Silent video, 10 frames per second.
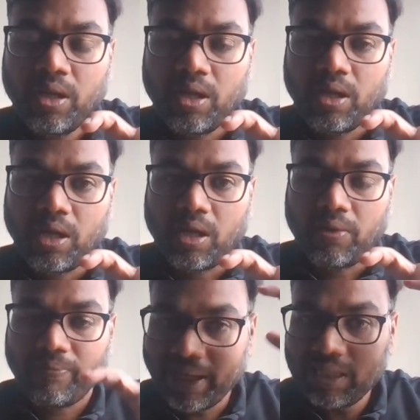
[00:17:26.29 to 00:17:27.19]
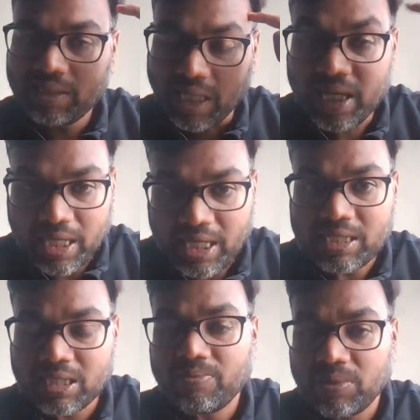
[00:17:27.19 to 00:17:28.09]
by thinking
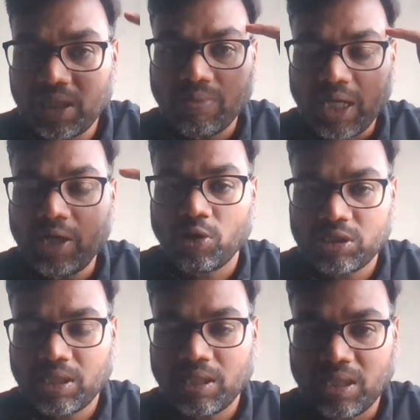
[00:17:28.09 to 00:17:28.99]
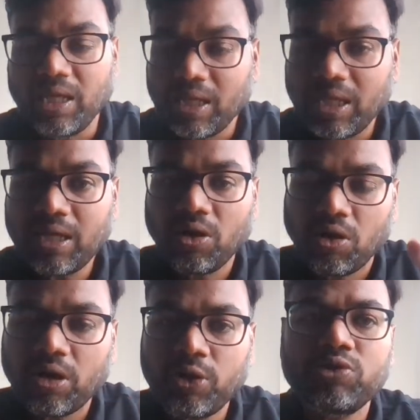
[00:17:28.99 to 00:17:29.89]
something, by logical thinking,
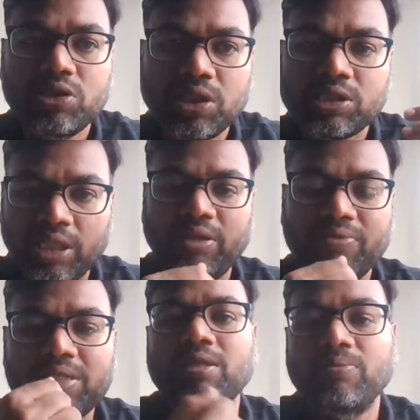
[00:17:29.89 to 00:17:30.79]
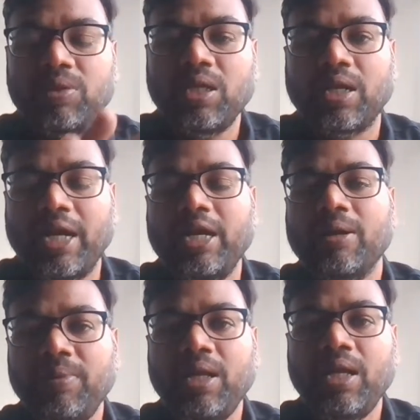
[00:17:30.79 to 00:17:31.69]
or you just given something
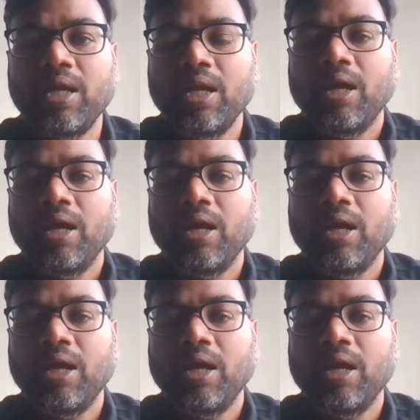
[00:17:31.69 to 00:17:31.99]
randomly,